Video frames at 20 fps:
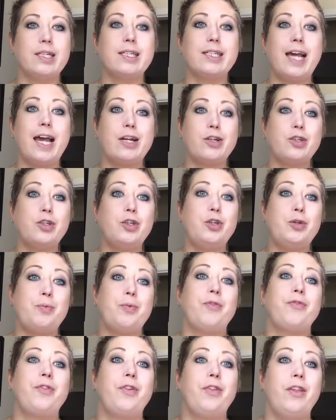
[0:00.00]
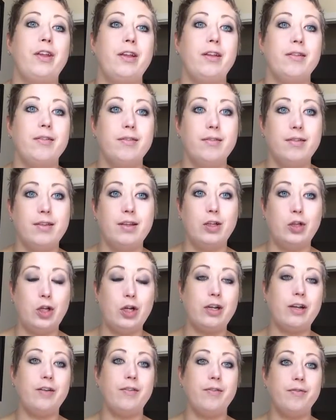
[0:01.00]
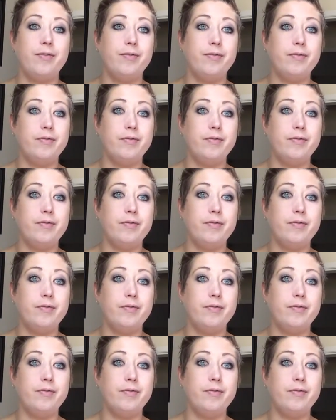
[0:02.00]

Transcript: because I actually do prefer the look of